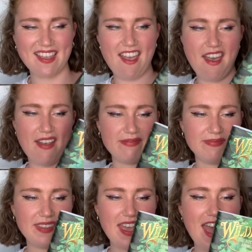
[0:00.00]
Um
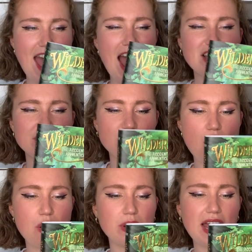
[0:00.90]
and just the
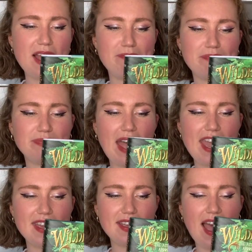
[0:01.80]
whole um
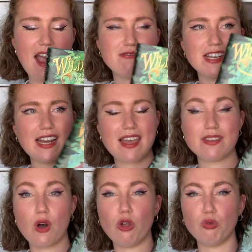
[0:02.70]
like I really like
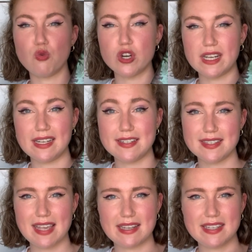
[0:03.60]
the whole woodland
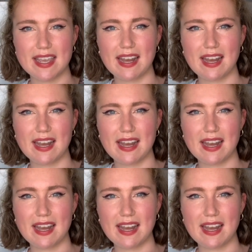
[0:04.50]
setting,